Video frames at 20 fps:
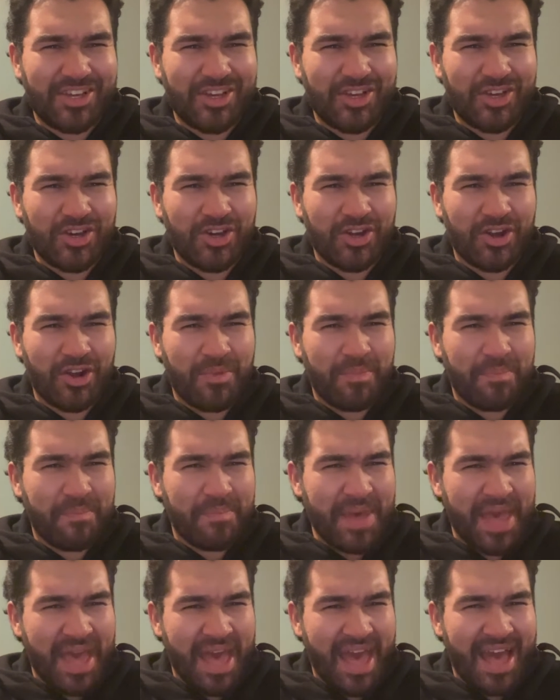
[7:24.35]
good or
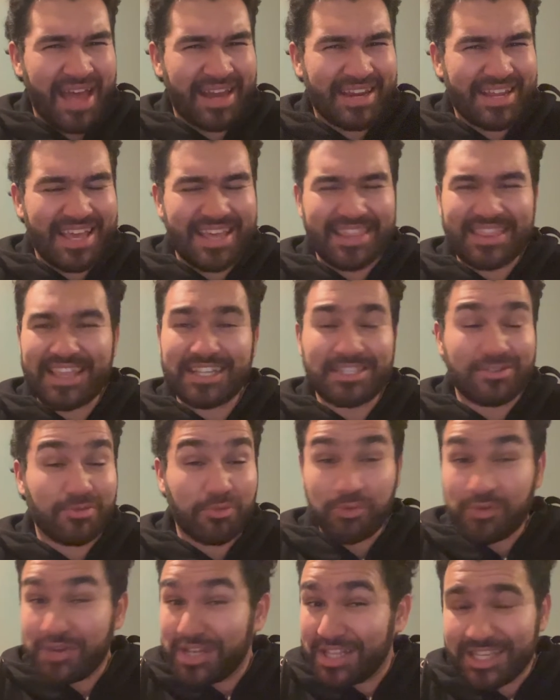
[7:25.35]
bad. And that's
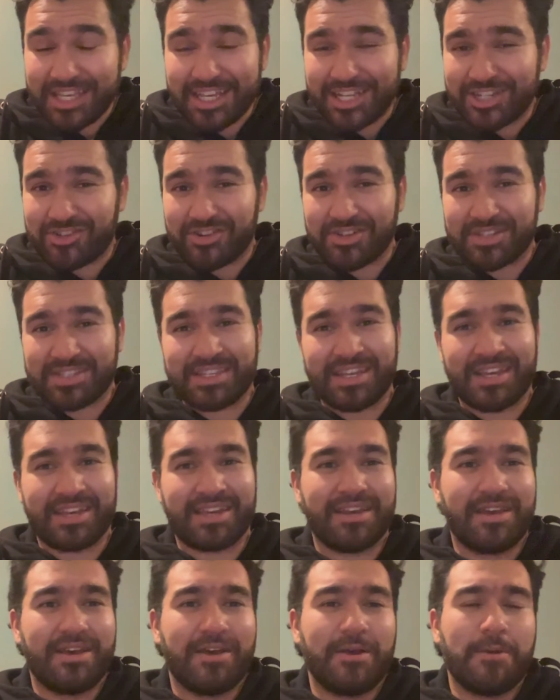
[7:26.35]
really interesting.